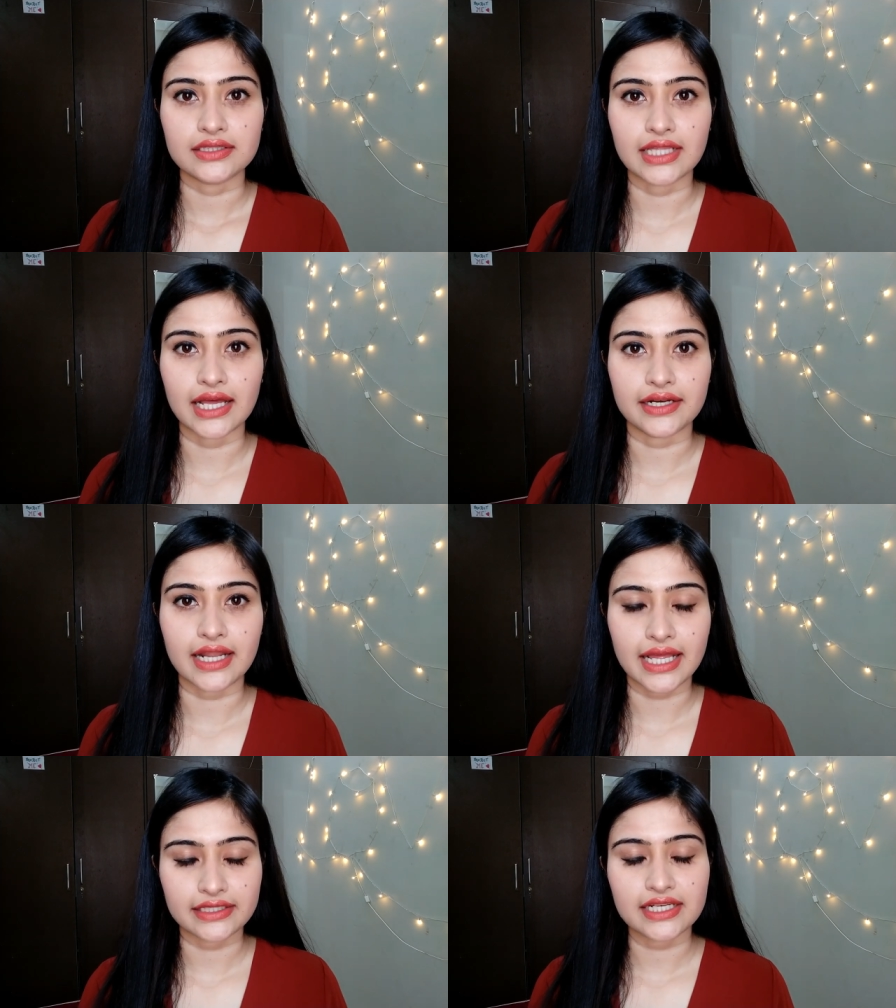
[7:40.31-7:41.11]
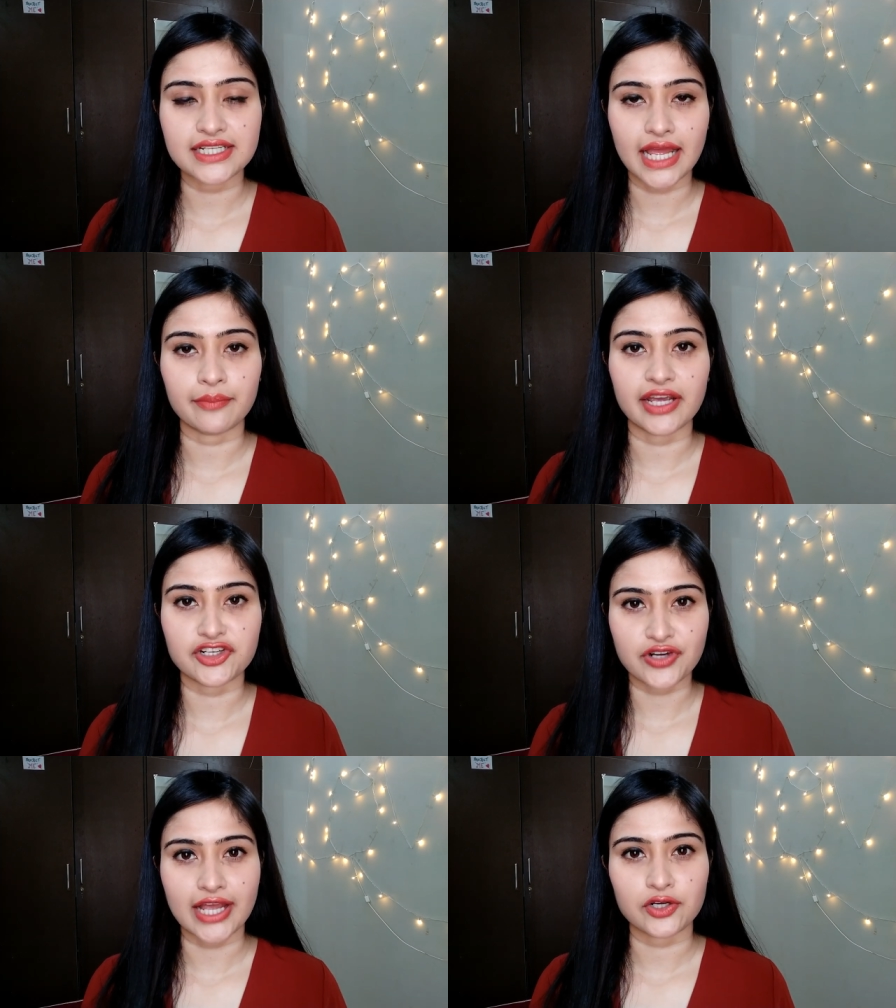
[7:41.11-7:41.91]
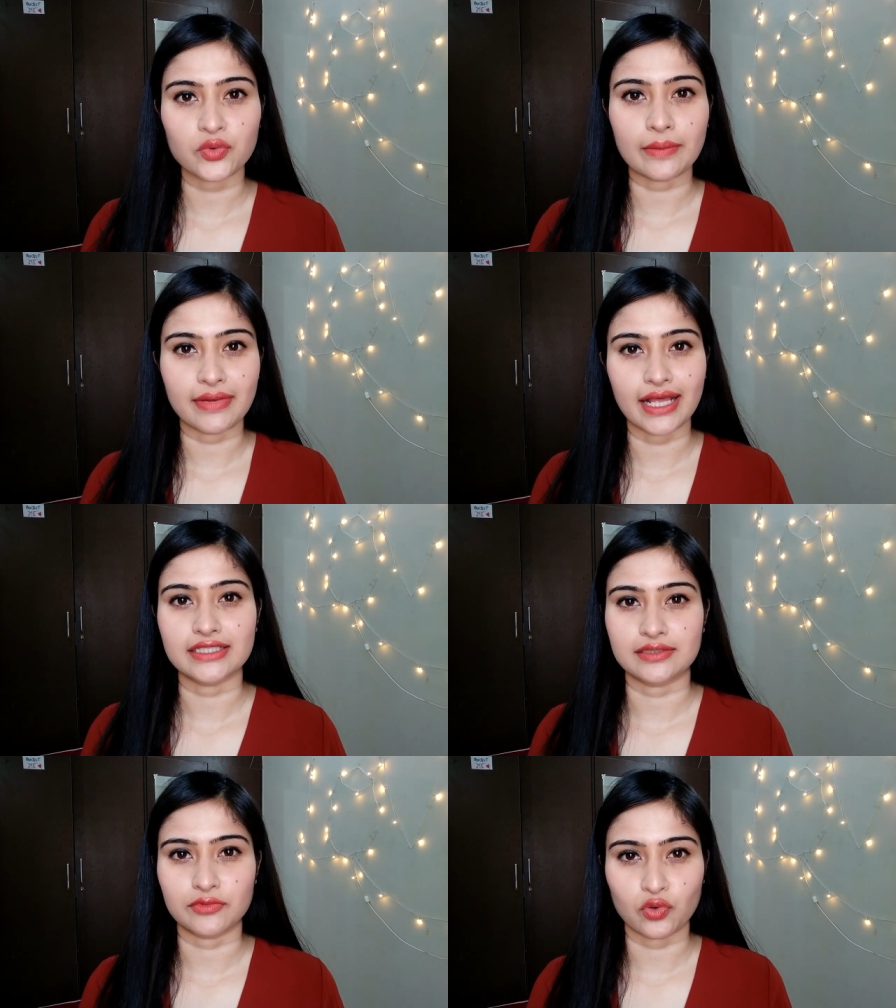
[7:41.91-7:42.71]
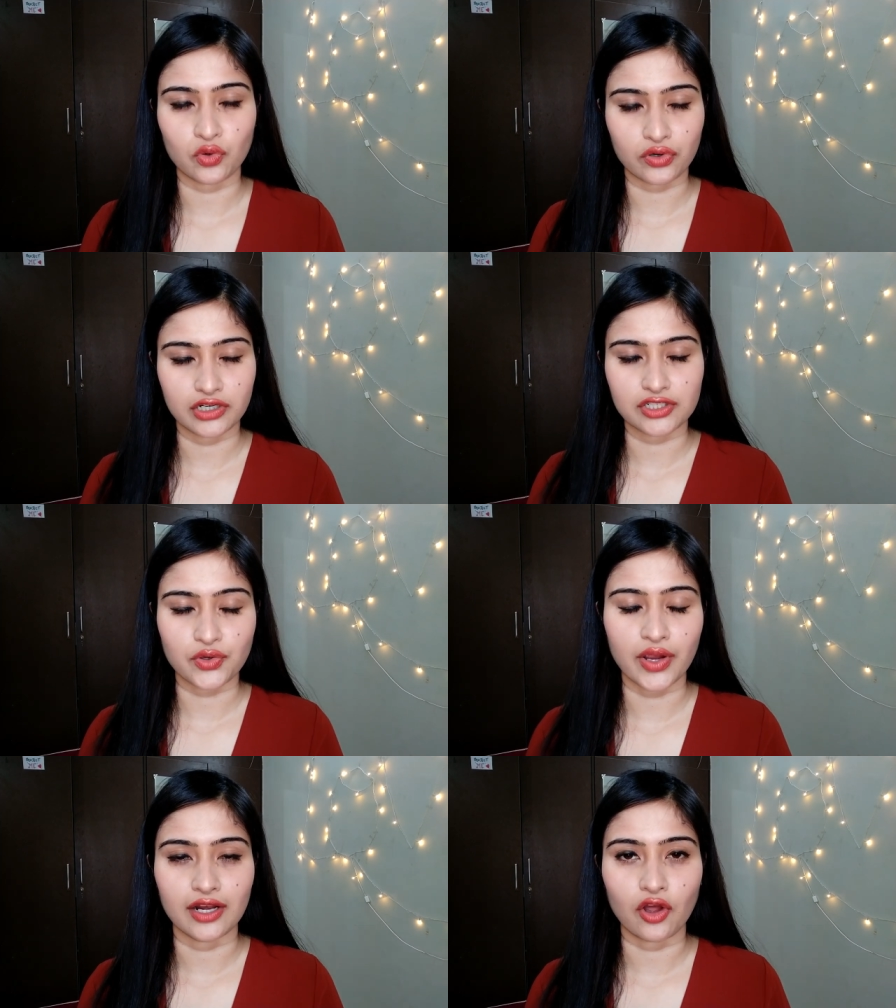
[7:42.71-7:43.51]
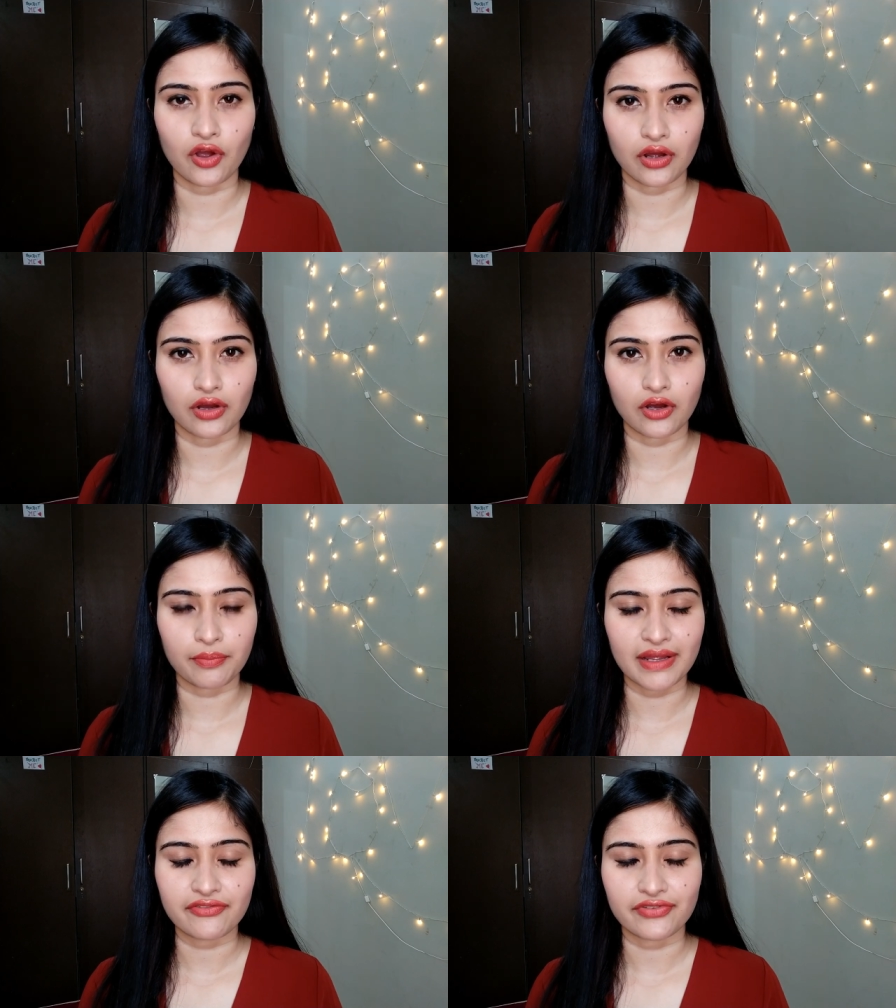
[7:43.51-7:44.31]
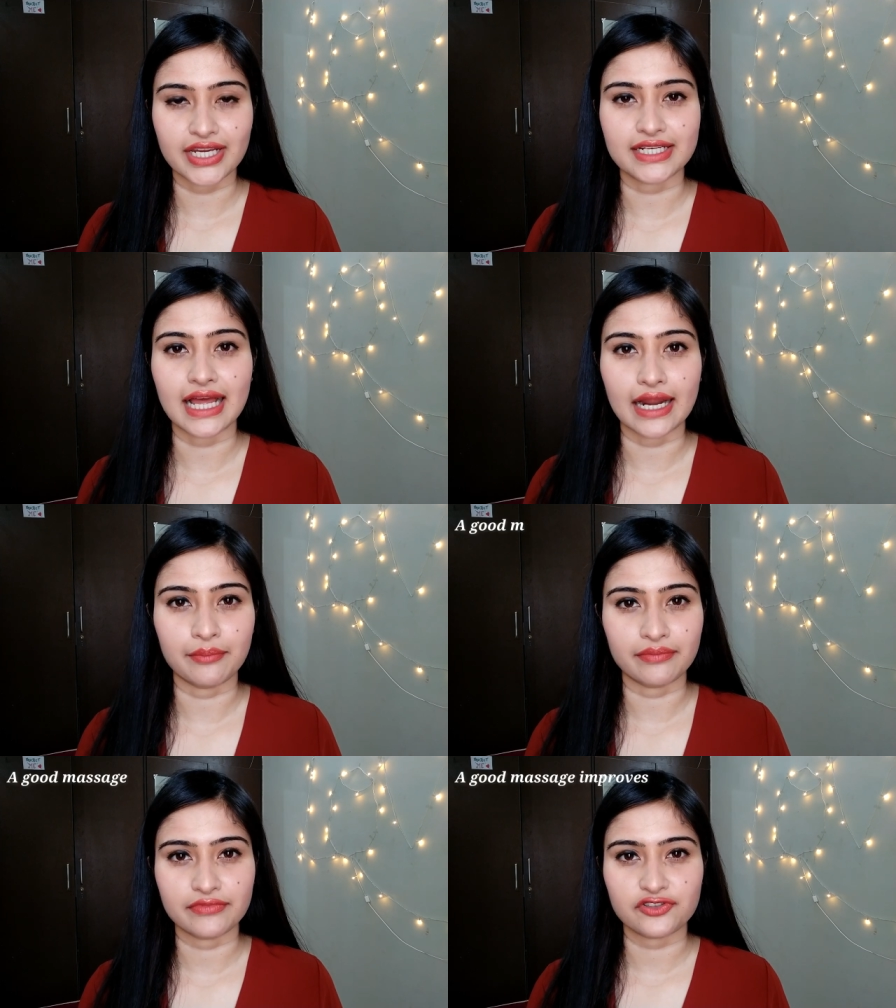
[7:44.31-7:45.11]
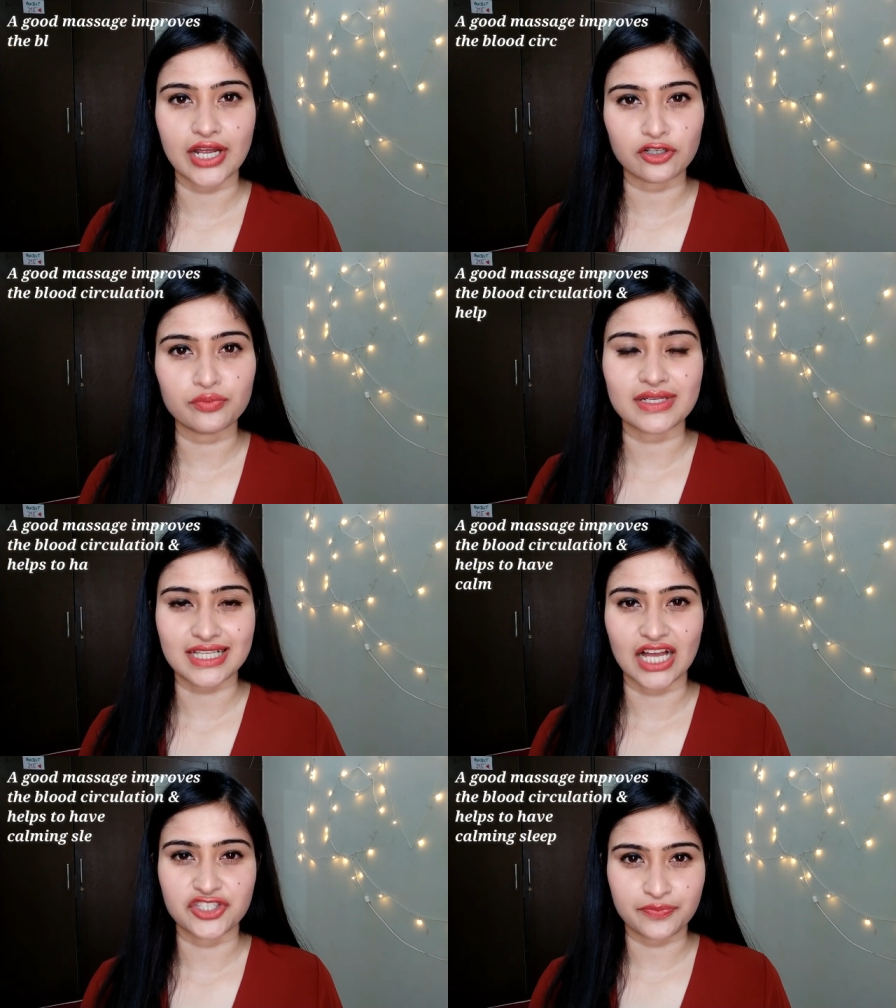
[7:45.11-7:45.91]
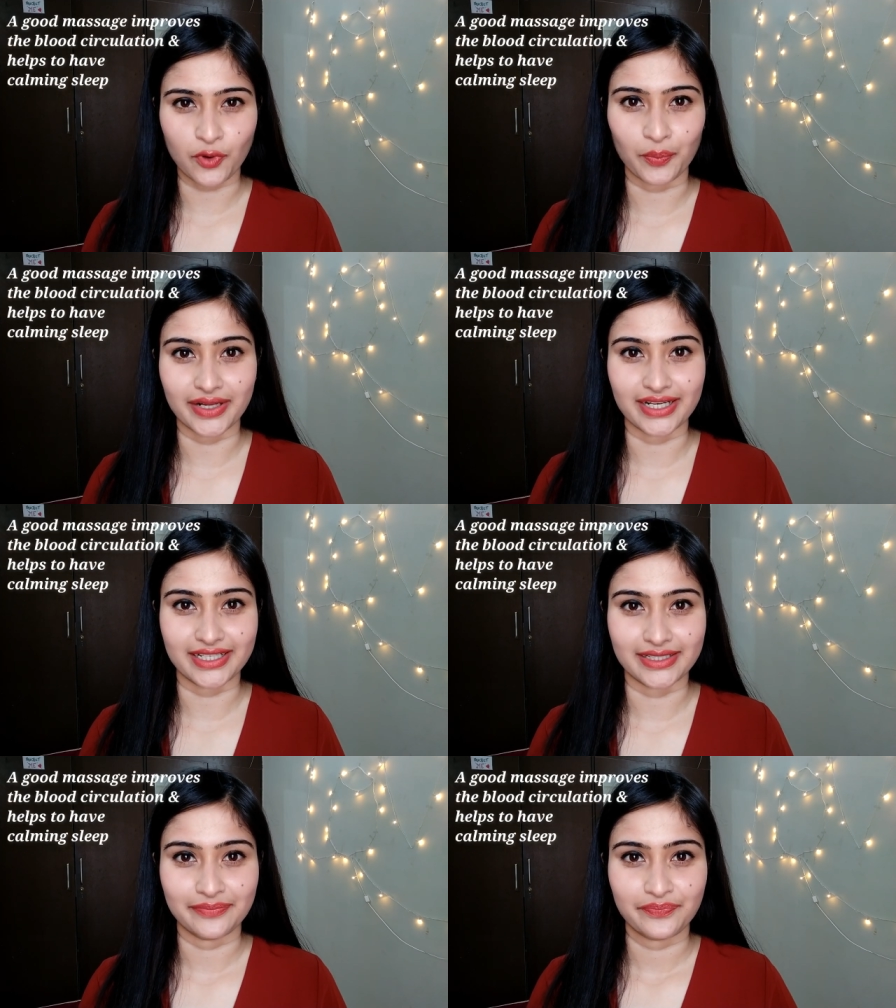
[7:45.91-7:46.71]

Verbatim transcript: then at the time I try to apply some coconut oil uh, on my feet and try to massage it properly,